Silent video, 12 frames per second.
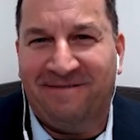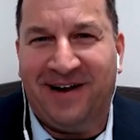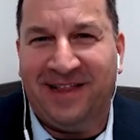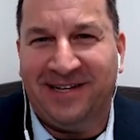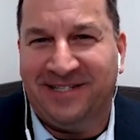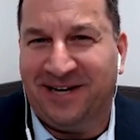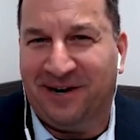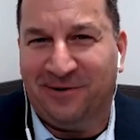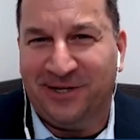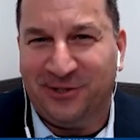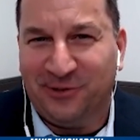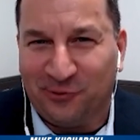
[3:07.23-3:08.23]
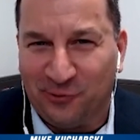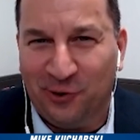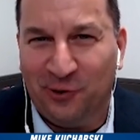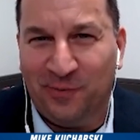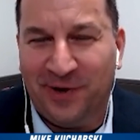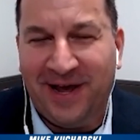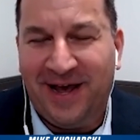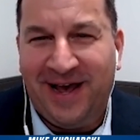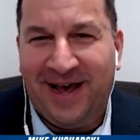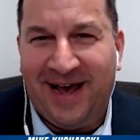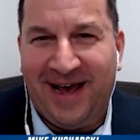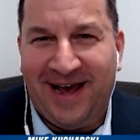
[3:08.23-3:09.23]
a violent terrorist group
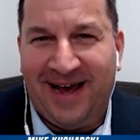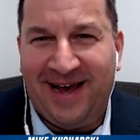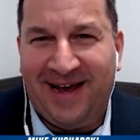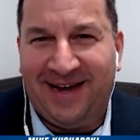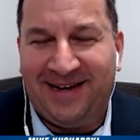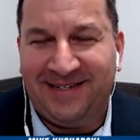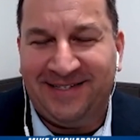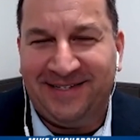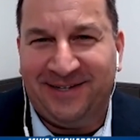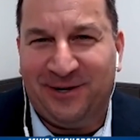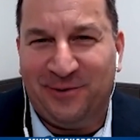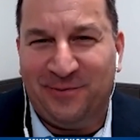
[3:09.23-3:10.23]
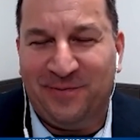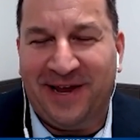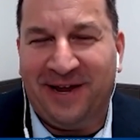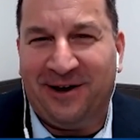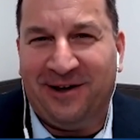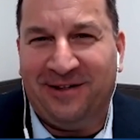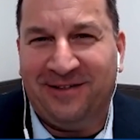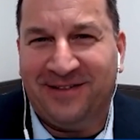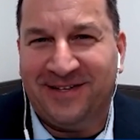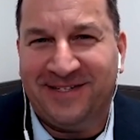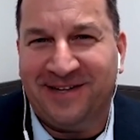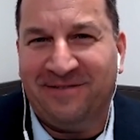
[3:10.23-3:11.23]
and you know making all
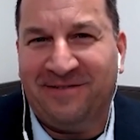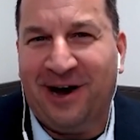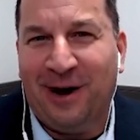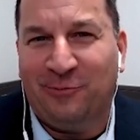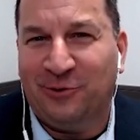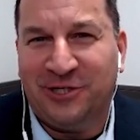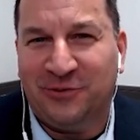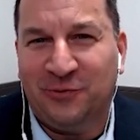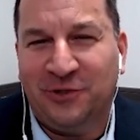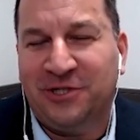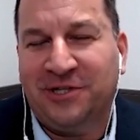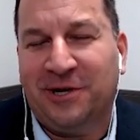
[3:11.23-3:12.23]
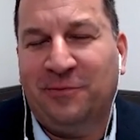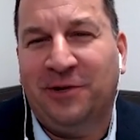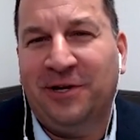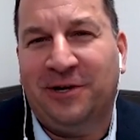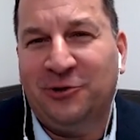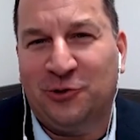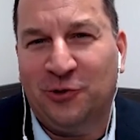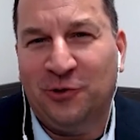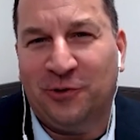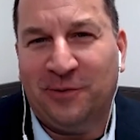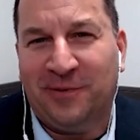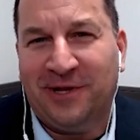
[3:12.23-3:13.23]
this stuff up which is which is completely untrue
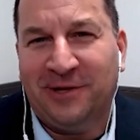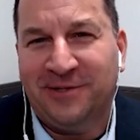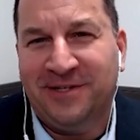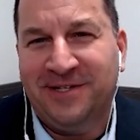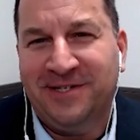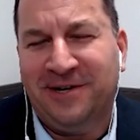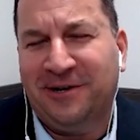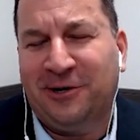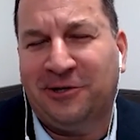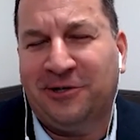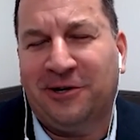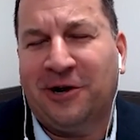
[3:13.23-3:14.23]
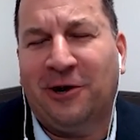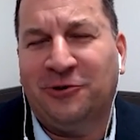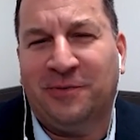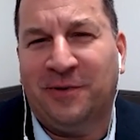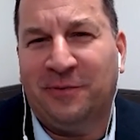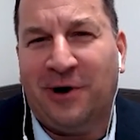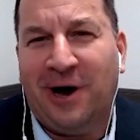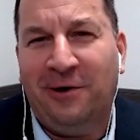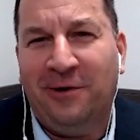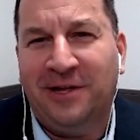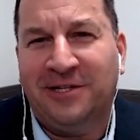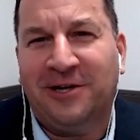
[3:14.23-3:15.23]
you know i mean those these are their country people how
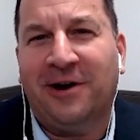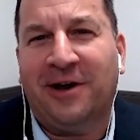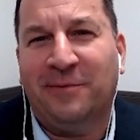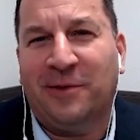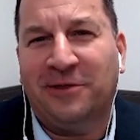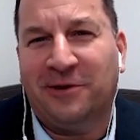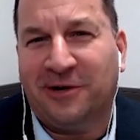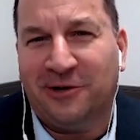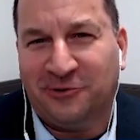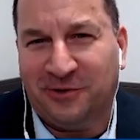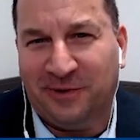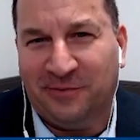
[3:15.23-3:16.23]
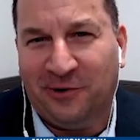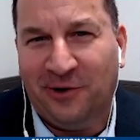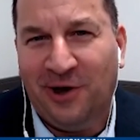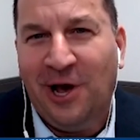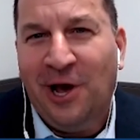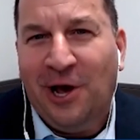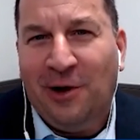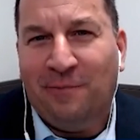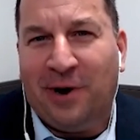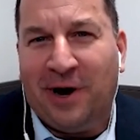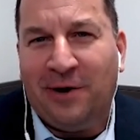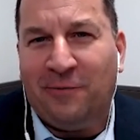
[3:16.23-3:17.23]
are they talking about their country people
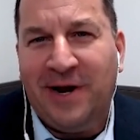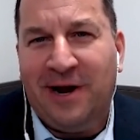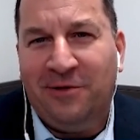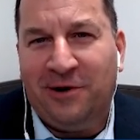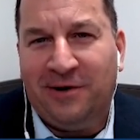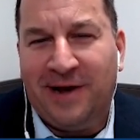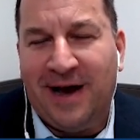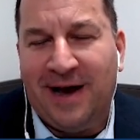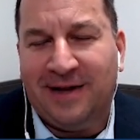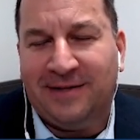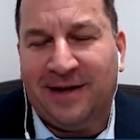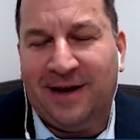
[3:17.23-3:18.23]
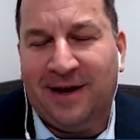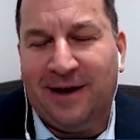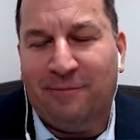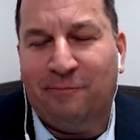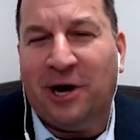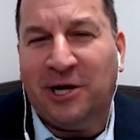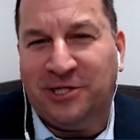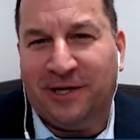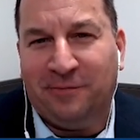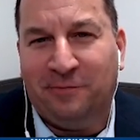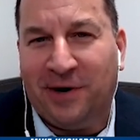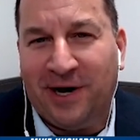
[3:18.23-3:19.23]
but right now they're not uh,
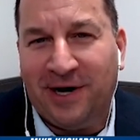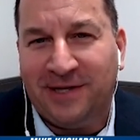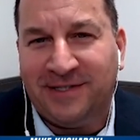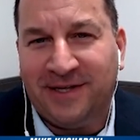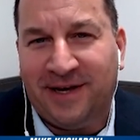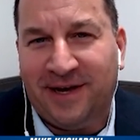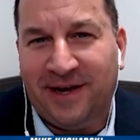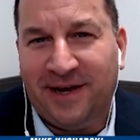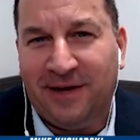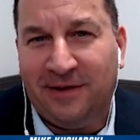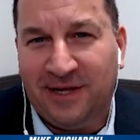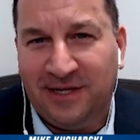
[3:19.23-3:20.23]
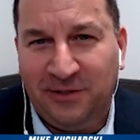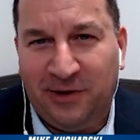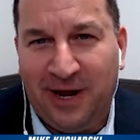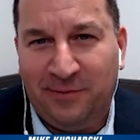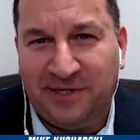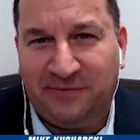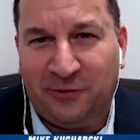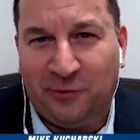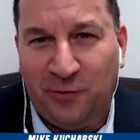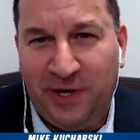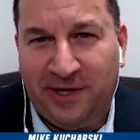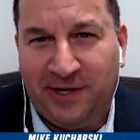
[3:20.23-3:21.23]
budging but uh, let's see what happens after
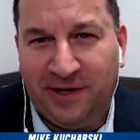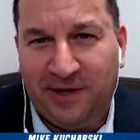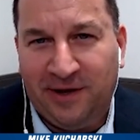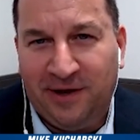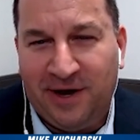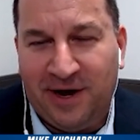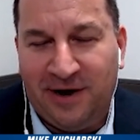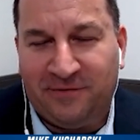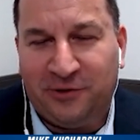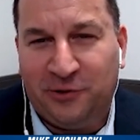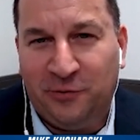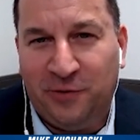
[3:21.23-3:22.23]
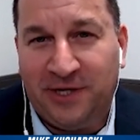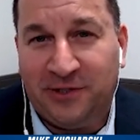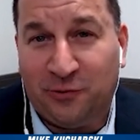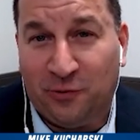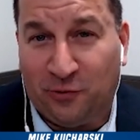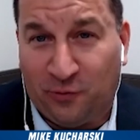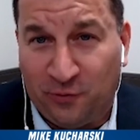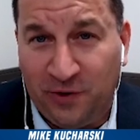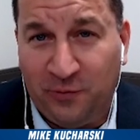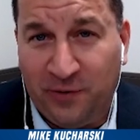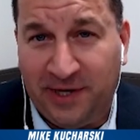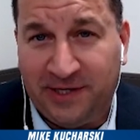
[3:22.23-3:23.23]
a week after two weeks or three
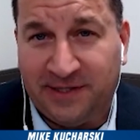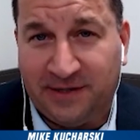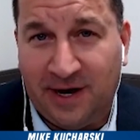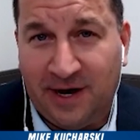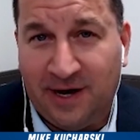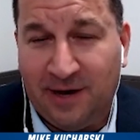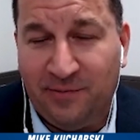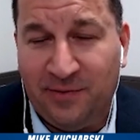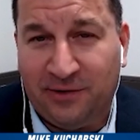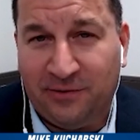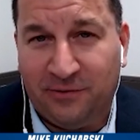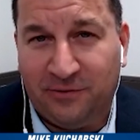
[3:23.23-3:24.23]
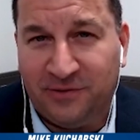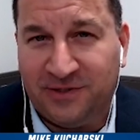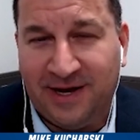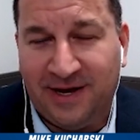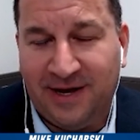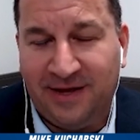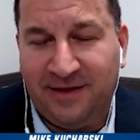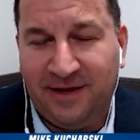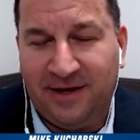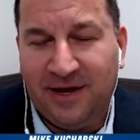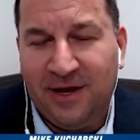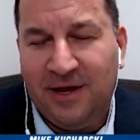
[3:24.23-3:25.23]
weeks uh, because I, I
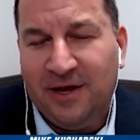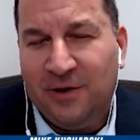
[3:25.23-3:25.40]
think